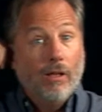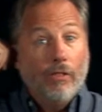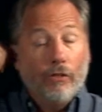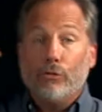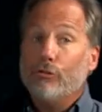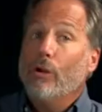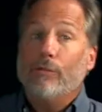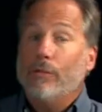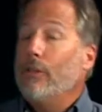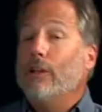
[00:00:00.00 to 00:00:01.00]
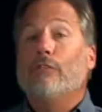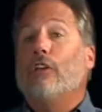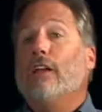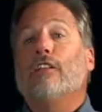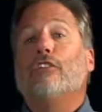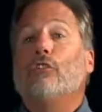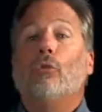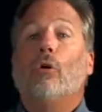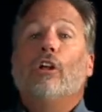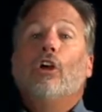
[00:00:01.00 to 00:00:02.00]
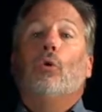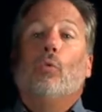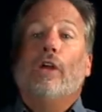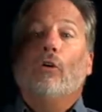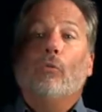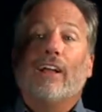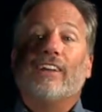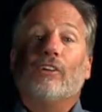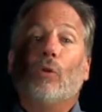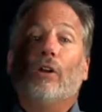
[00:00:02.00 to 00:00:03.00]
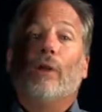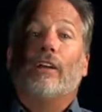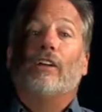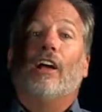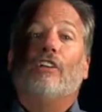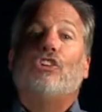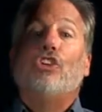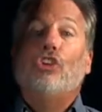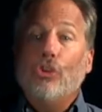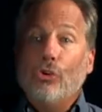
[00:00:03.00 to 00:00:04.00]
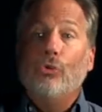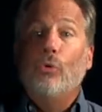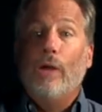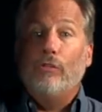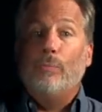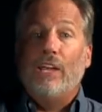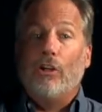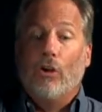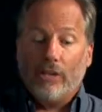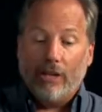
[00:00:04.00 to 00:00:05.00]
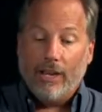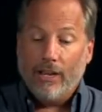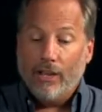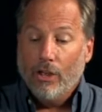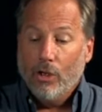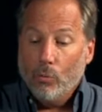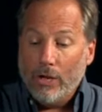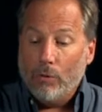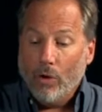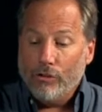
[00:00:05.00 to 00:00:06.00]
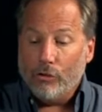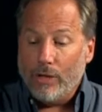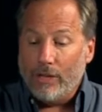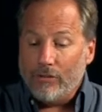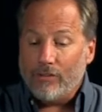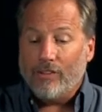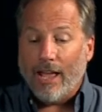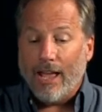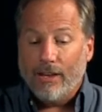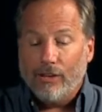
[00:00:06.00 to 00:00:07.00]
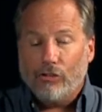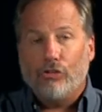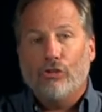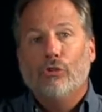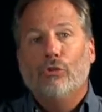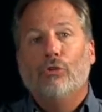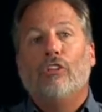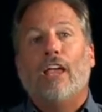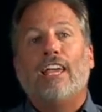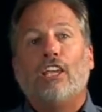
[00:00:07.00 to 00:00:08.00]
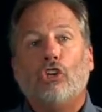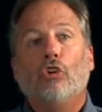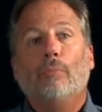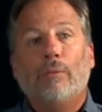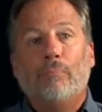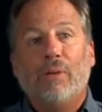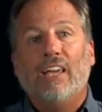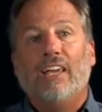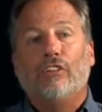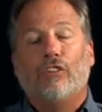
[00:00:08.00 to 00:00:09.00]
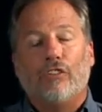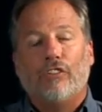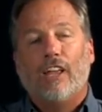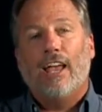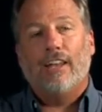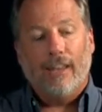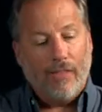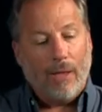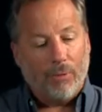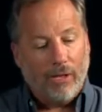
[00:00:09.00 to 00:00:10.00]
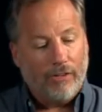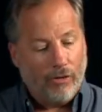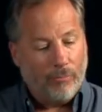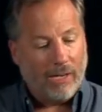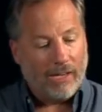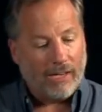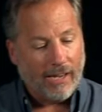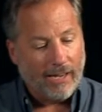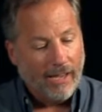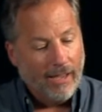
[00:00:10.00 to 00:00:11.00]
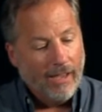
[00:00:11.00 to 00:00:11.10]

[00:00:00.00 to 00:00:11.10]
This was sort of a thing of saying, listen, Lord, we don't want to recognize you as being our king. We want to instead choose a human being to stand in that place of being a king.